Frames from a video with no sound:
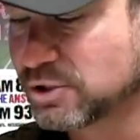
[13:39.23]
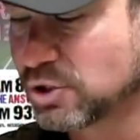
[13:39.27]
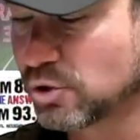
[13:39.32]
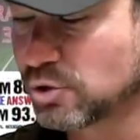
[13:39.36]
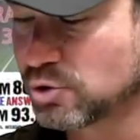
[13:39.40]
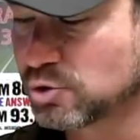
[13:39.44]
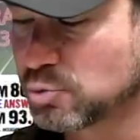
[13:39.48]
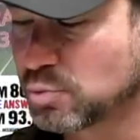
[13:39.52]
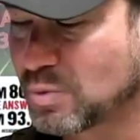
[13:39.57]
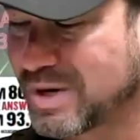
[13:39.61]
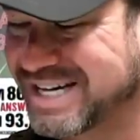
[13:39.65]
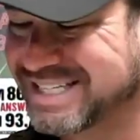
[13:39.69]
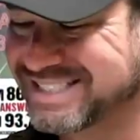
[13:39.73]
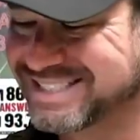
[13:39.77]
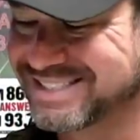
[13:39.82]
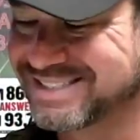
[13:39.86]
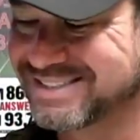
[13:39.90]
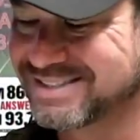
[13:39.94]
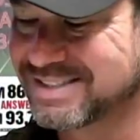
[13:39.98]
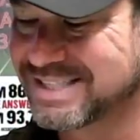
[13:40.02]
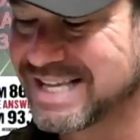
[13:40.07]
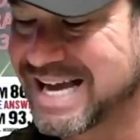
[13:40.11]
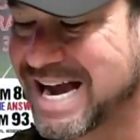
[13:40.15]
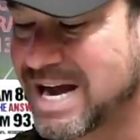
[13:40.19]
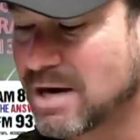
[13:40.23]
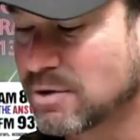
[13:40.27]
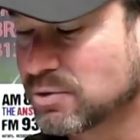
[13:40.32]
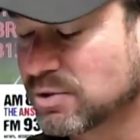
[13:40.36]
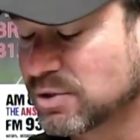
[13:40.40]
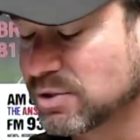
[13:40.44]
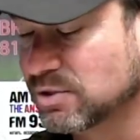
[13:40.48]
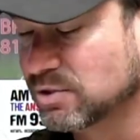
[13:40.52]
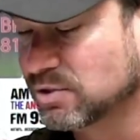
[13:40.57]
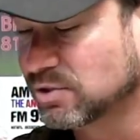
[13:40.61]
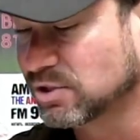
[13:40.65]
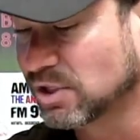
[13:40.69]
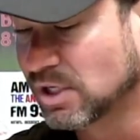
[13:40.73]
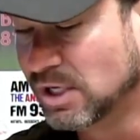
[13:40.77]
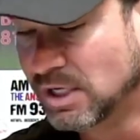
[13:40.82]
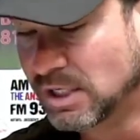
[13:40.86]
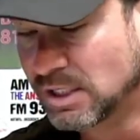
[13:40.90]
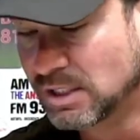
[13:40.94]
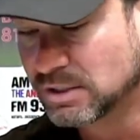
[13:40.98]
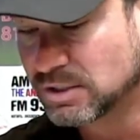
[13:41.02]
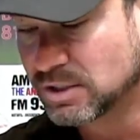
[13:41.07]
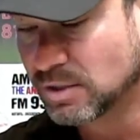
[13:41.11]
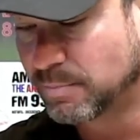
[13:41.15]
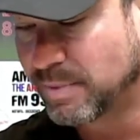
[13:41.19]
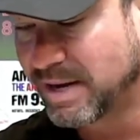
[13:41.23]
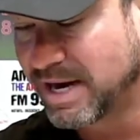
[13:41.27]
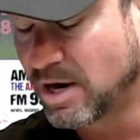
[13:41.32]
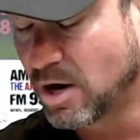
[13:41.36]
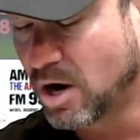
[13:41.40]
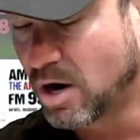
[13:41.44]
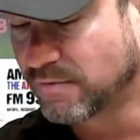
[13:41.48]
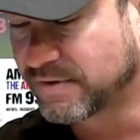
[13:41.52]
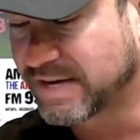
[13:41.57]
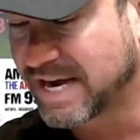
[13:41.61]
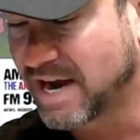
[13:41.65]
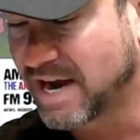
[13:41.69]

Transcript: church raises thousands to pay off